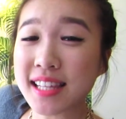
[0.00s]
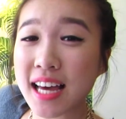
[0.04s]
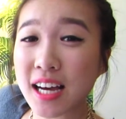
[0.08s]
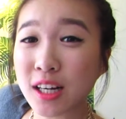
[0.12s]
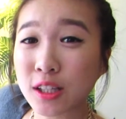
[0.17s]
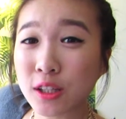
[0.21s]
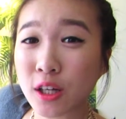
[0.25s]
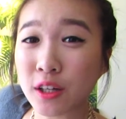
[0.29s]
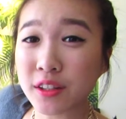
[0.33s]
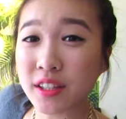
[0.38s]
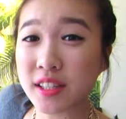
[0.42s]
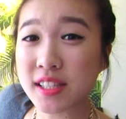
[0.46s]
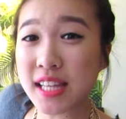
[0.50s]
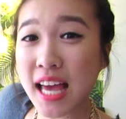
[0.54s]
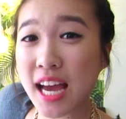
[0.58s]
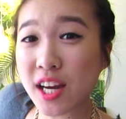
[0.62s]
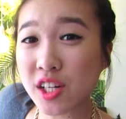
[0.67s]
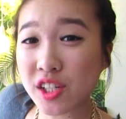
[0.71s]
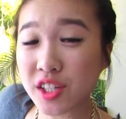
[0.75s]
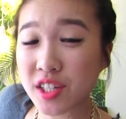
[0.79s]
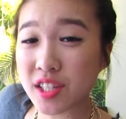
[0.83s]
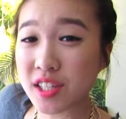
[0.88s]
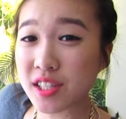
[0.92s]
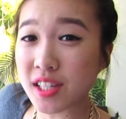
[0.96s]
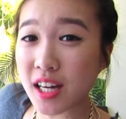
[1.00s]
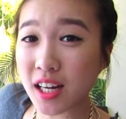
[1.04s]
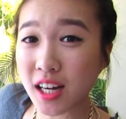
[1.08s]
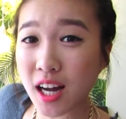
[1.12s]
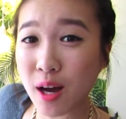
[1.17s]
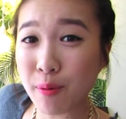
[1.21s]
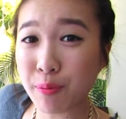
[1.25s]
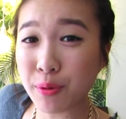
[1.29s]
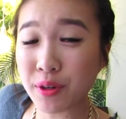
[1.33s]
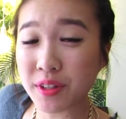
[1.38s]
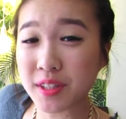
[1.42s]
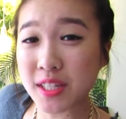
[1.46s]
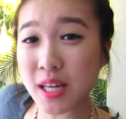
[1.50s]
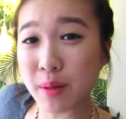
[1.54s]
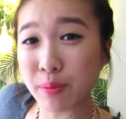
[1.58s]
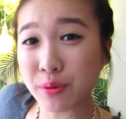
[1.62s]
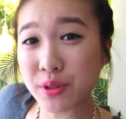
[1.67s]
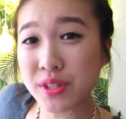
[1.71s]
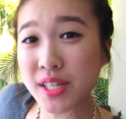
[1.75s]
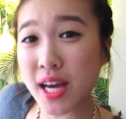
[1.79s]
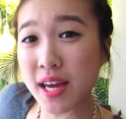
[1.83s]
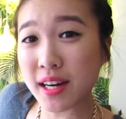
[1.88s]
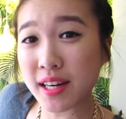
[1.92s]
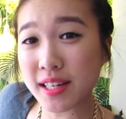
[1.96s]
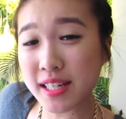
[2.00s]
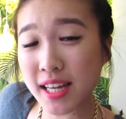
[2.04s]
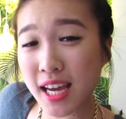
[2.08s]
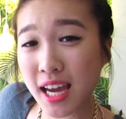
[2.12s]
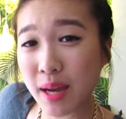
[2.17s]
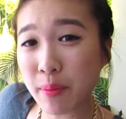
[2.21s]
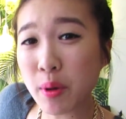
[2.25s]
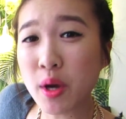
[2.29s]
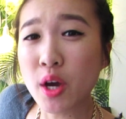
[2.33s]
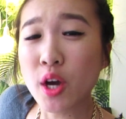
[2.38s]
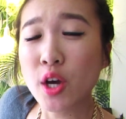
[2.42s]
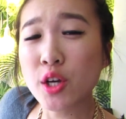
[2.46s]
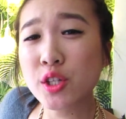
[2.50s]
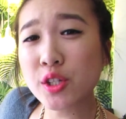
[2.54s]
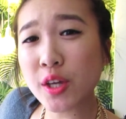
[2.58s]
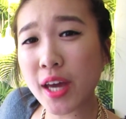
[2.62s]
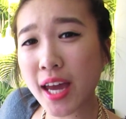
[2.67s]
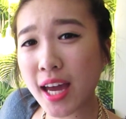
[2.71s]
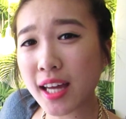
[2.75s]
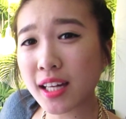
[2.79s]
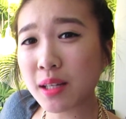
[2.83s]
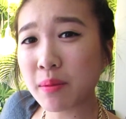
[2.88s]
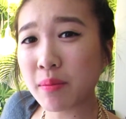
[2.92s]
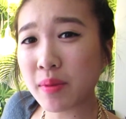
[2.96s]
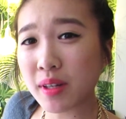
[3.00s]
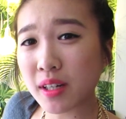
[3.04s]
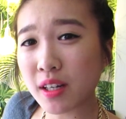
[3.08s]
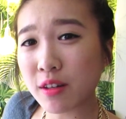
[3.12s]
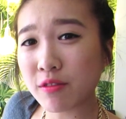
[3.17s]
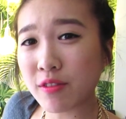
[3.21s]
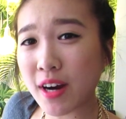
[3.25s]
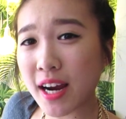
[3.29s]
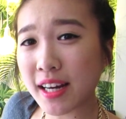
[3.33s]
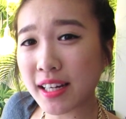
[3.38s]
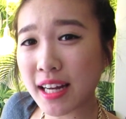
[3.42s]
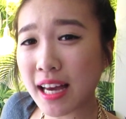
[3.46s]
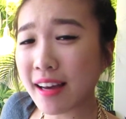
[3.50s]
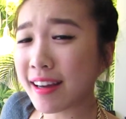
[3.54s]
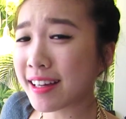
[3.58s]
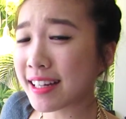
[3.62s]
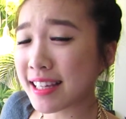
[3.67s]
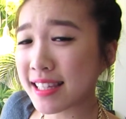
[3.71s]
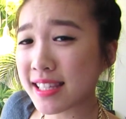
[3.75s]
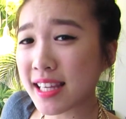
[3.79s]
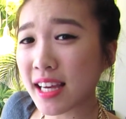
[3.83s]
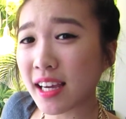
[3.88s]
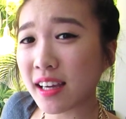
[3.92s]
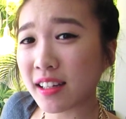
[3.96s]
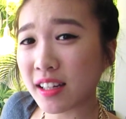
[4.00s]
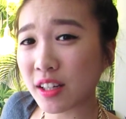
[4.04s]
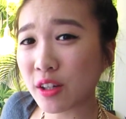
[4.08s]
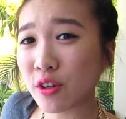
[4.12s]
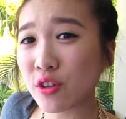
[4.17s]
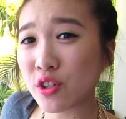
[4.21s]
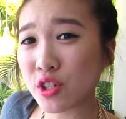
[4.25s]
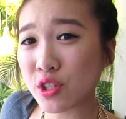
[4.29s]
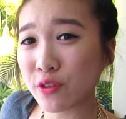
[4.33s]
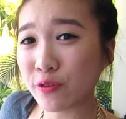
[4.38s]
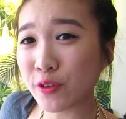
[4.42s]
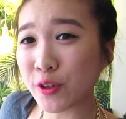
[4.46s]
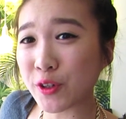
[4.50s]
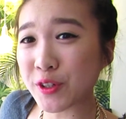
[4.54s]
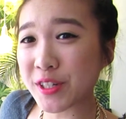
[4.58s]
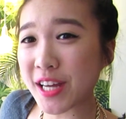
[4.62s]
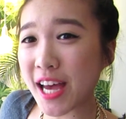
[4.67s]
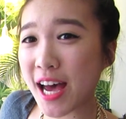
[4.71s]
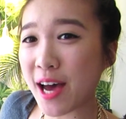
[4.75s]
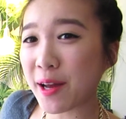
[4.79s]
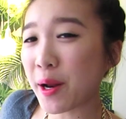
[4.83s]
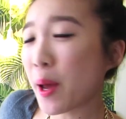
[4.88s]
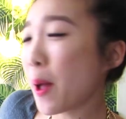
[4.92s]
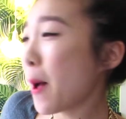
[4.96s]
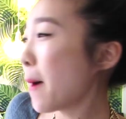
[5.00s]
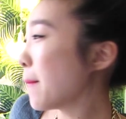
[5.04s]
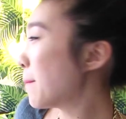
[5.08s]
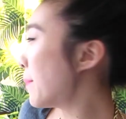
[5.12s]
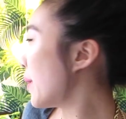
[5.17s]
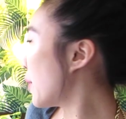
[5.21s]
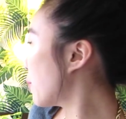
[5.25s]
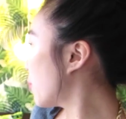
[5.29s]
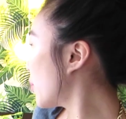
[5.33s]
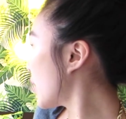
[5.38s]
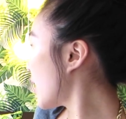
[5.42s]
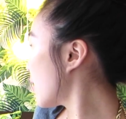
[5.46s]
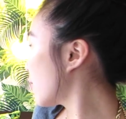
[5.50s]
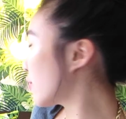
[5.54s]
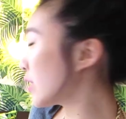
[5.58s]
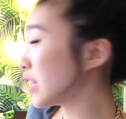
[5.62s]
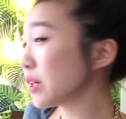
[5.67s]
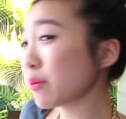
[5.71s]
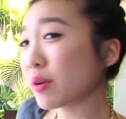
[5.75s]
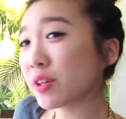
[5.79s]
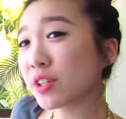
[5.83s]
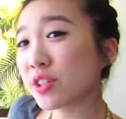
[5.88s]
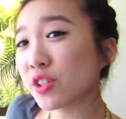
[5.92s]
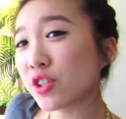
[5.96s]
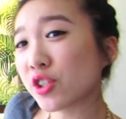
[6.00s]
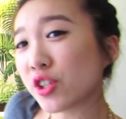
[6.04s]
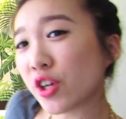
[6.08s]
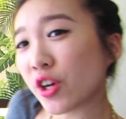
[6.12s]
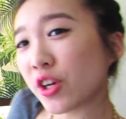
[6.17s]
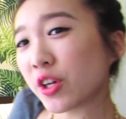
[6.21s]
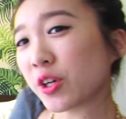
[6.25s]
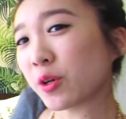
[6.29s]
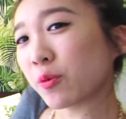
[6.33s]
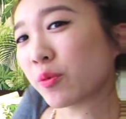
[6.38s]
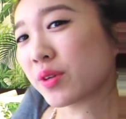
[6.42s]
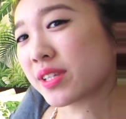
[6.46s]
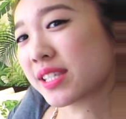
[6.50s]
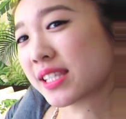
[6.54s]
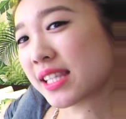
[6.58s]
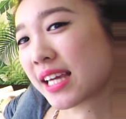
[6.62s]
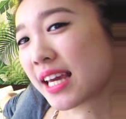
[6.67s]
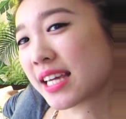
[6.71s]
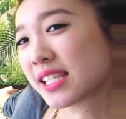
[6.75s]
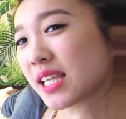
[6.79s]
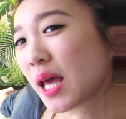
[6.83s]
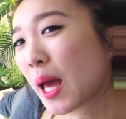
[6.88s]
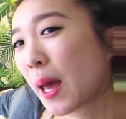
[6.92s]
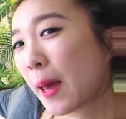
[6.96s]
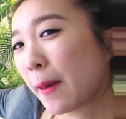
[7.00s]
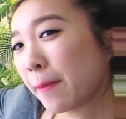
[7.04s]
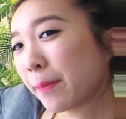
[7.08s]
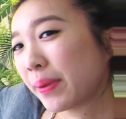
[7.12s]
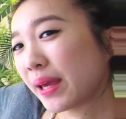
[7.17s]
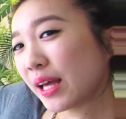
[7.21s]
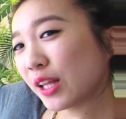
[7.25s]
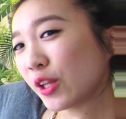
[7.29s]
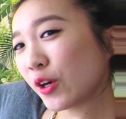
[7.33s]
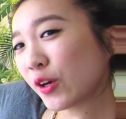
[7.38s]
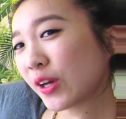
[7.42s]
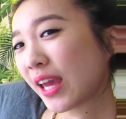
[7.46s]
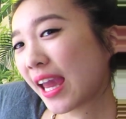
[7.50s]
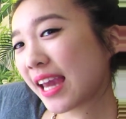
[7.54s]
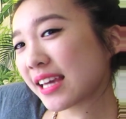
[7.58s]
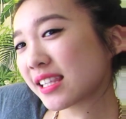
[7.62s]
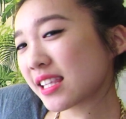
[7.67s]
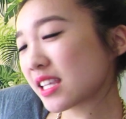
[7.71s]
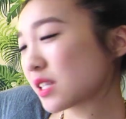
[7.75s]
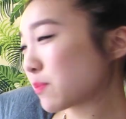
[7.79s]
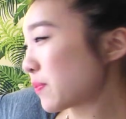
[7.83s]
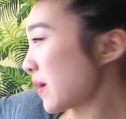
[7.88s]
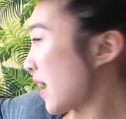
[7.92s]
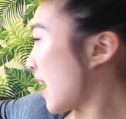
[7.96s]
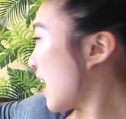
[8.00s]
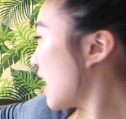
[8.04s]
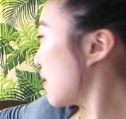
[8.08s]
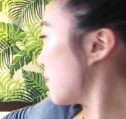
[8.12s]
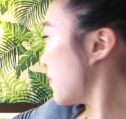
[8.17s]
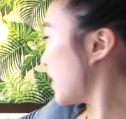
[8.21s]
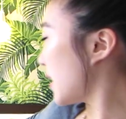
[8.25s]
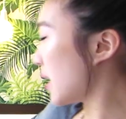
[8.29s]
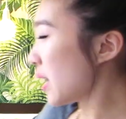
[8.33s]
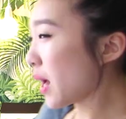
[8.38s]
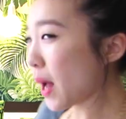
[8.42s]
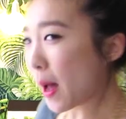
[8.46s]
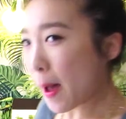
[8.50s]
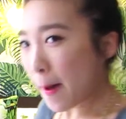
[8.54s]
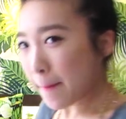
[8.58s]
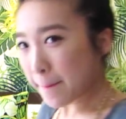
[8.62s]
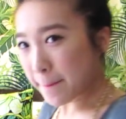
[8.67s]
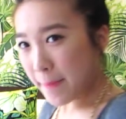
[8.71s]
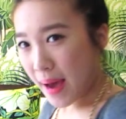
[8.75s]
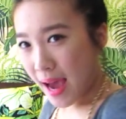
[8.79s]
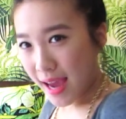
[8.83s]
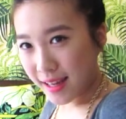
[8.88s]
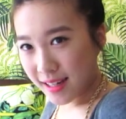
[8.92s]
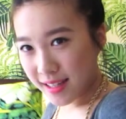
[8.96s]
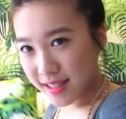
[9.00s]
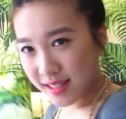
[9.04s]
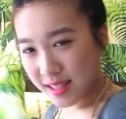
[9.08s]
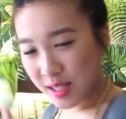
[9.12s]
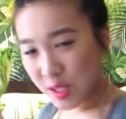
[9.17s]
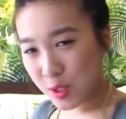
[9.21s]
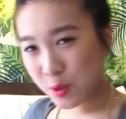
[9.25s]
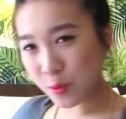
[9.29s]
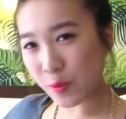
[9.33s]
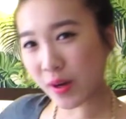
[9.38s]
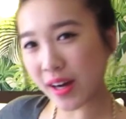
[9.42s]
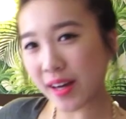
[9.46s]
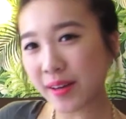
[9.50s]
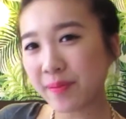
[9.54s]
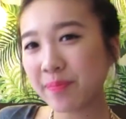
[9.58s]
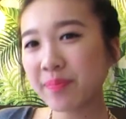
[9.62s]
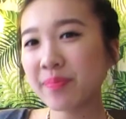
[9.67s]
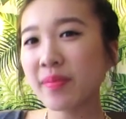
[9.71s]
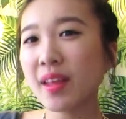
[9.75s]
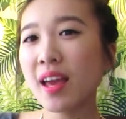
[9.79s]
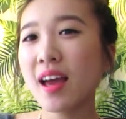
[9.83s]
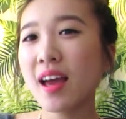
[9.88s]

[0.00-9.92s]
That closet's actually stuck up with double-sided tape. So any minute right now, any second, it could just fall down. But what I really wanted to show you was these pillowcases behind me, minus this one.